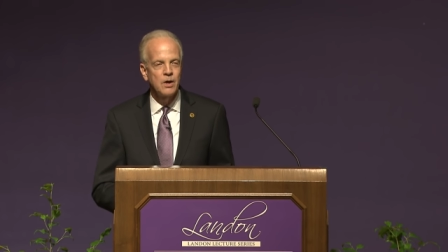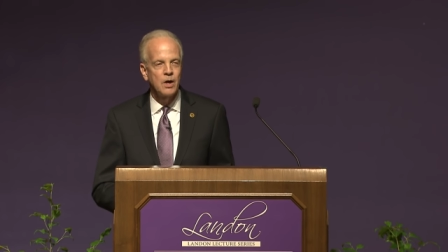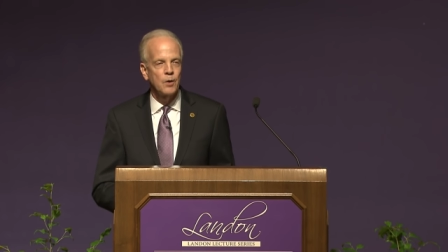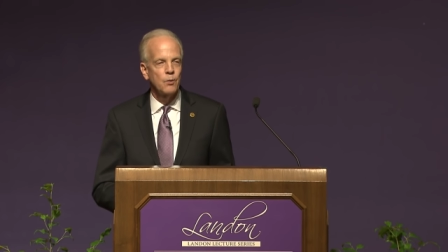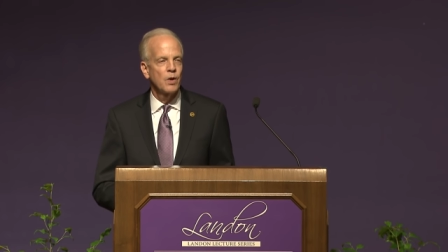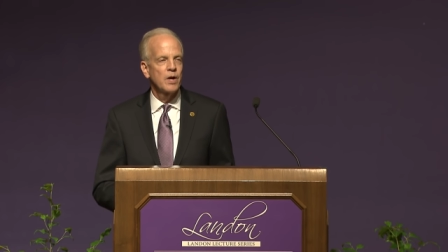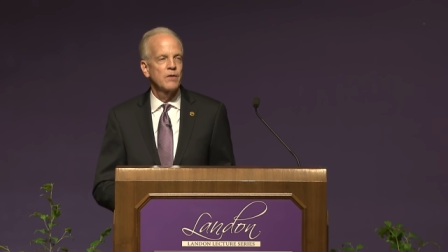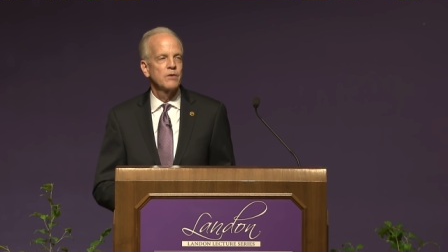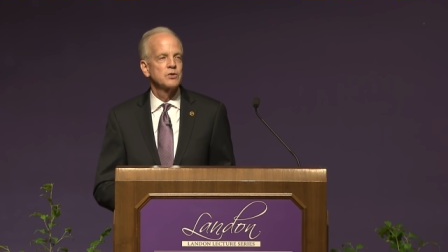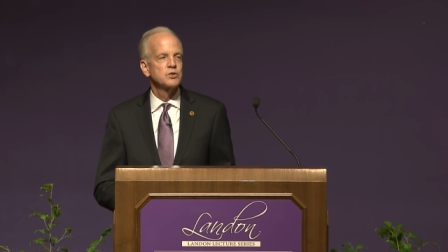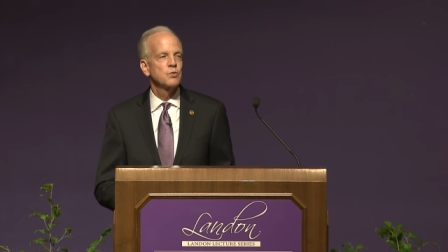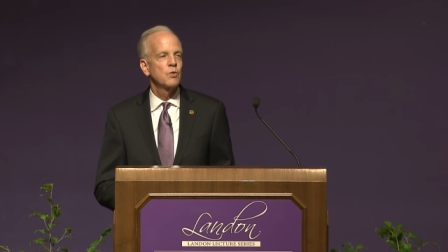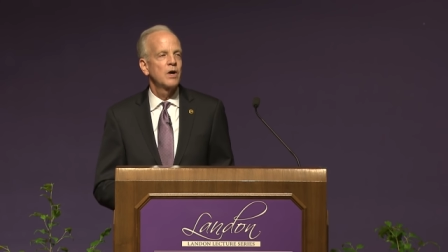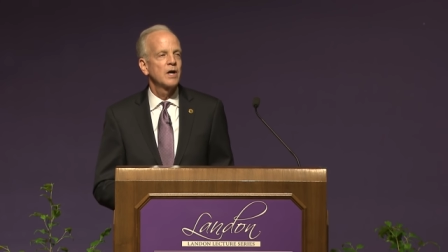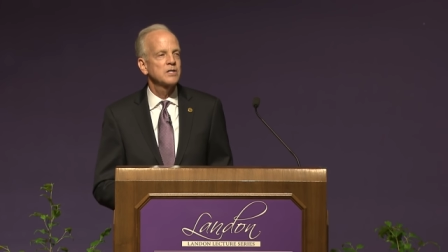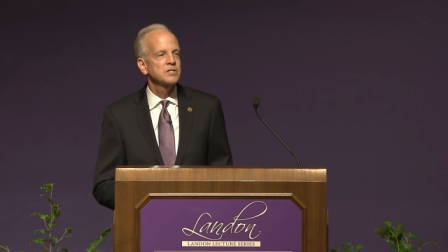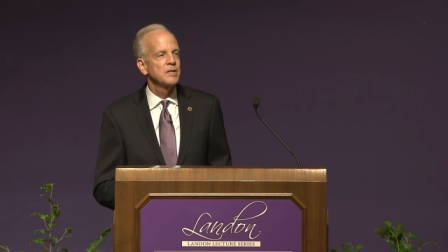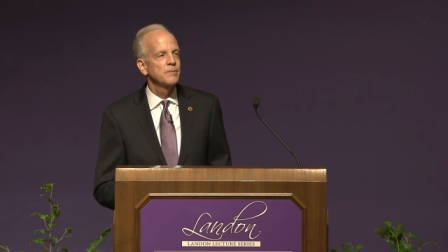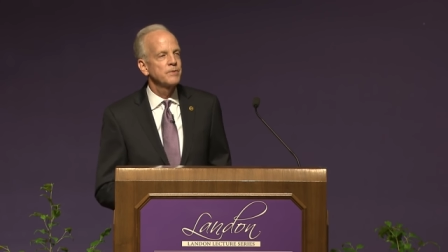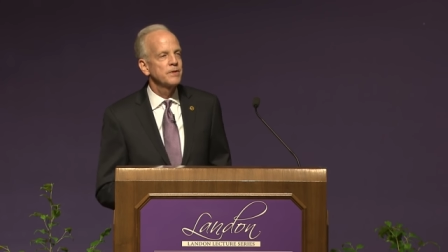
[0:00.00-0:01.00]
On one of those
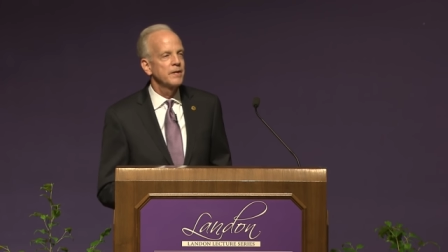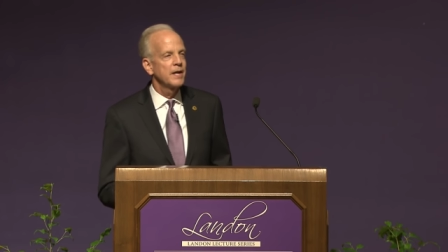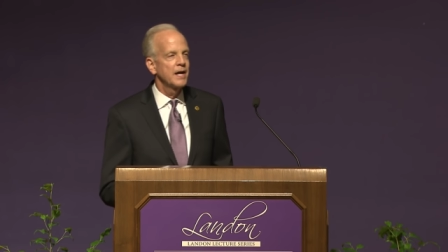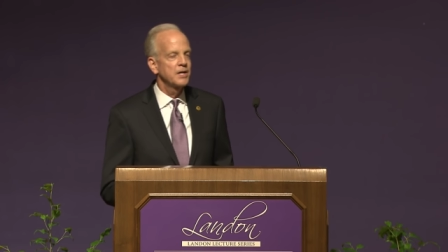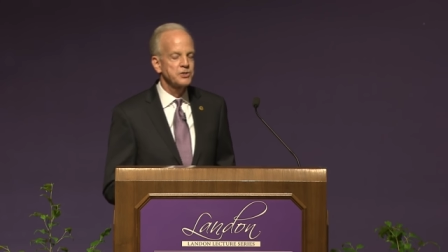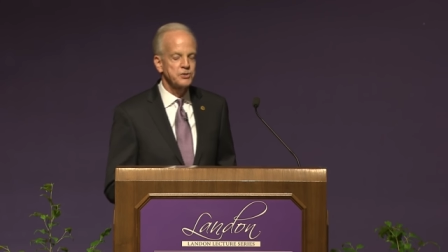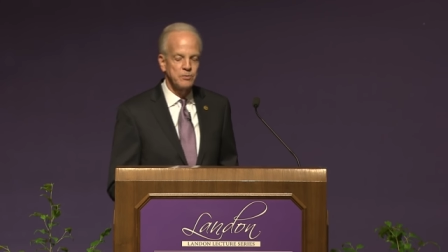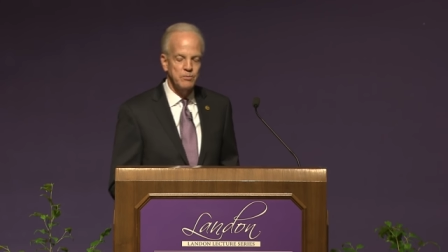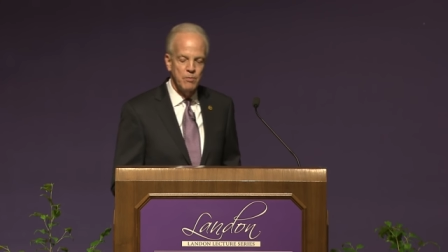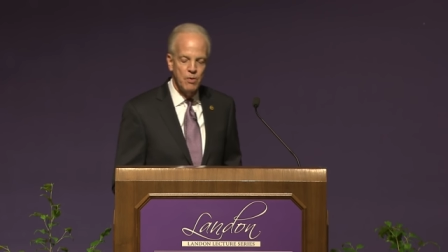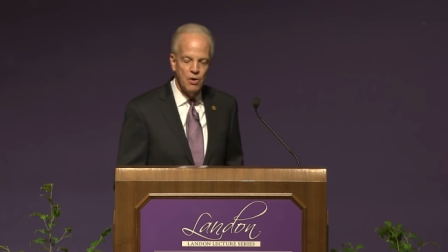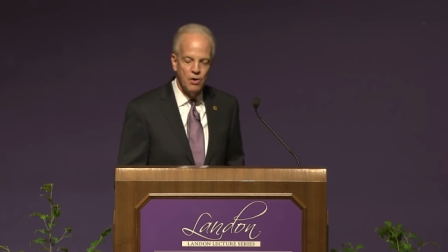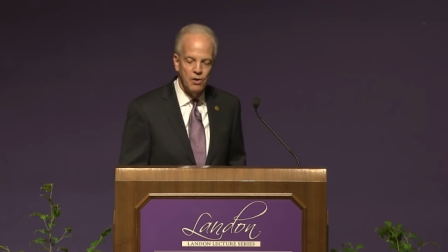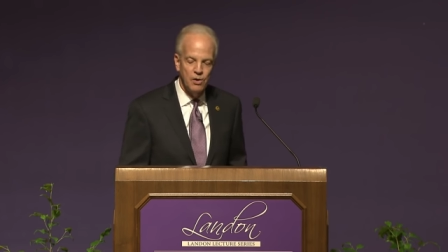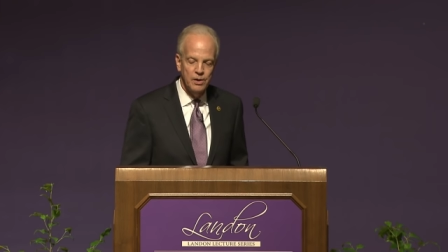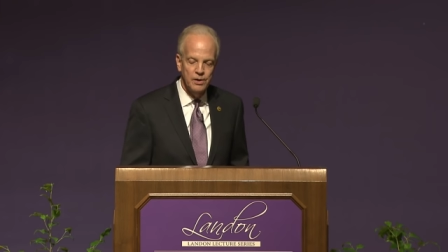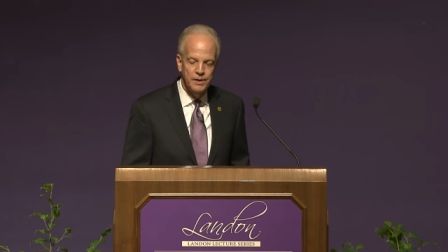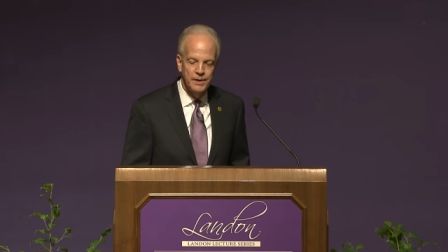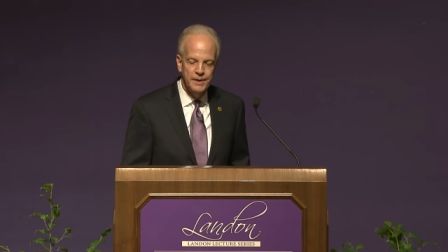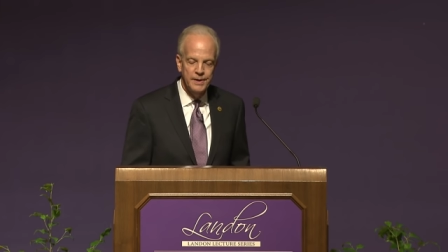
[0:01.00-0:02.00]
walks up the National
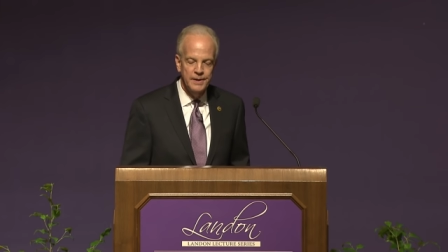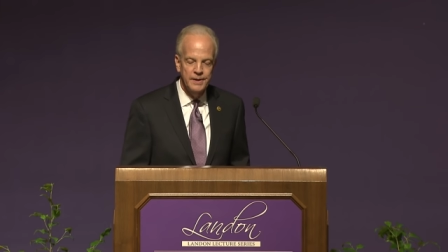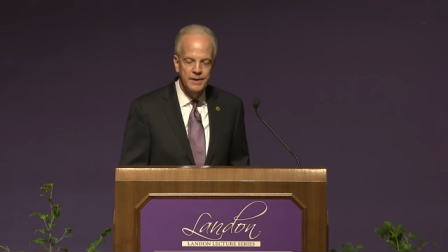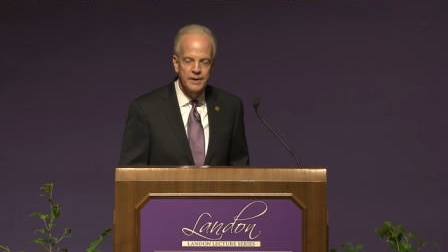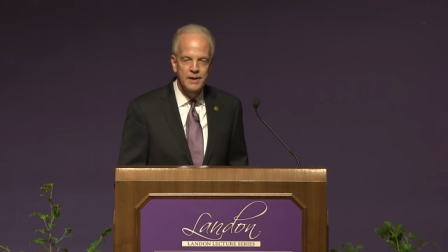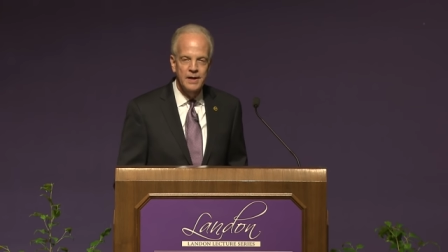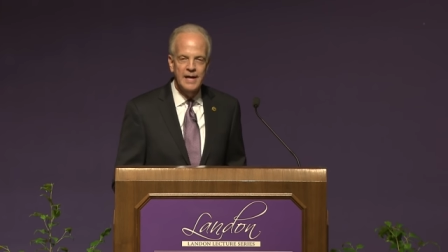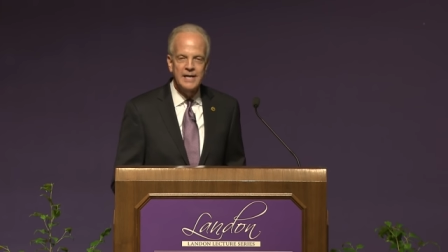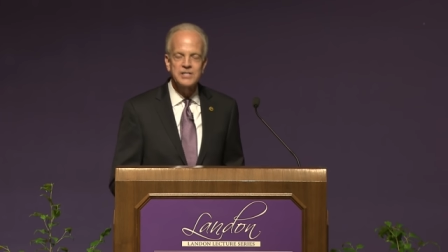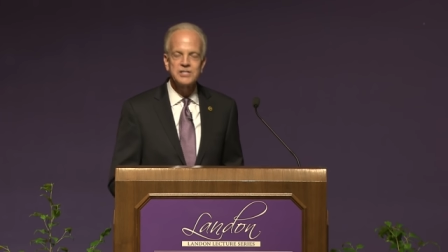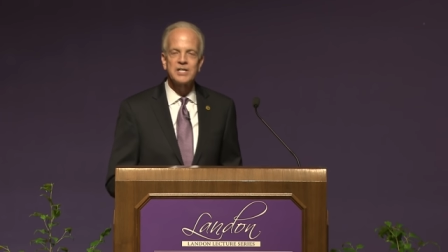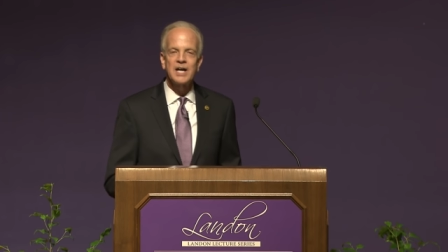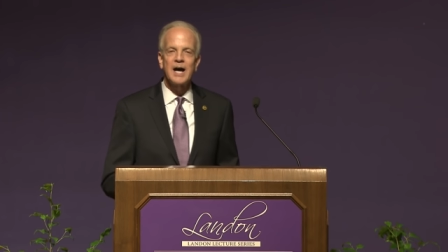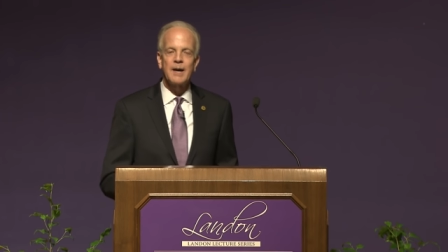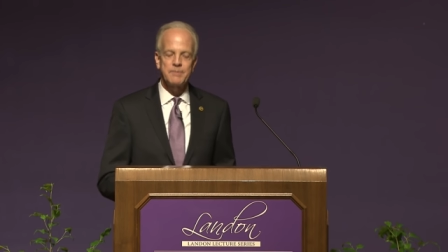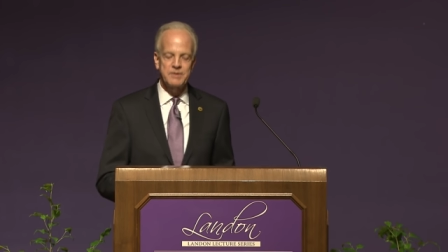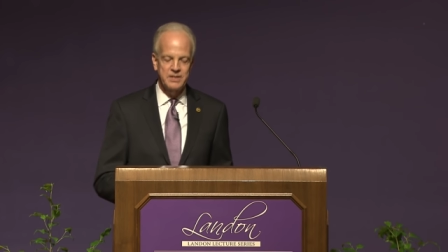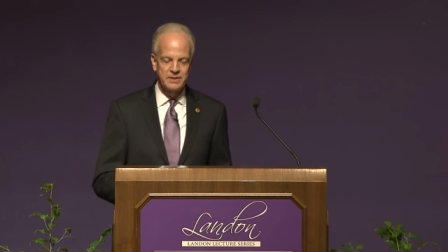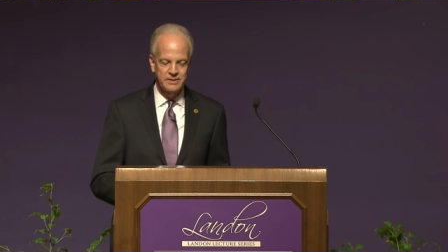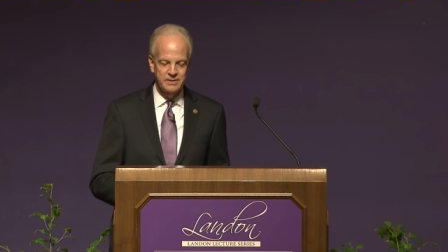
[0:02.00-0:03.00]
Mall, I
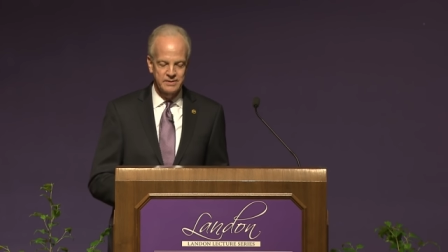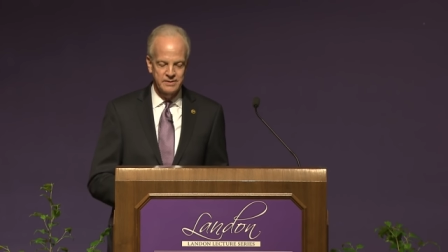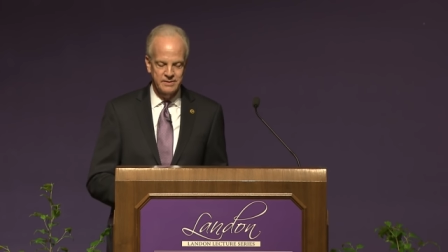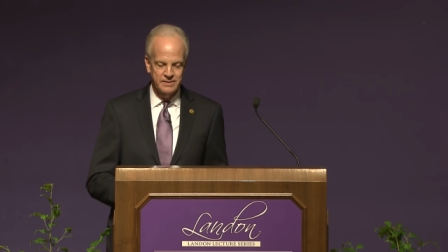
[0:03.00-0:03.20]
stopped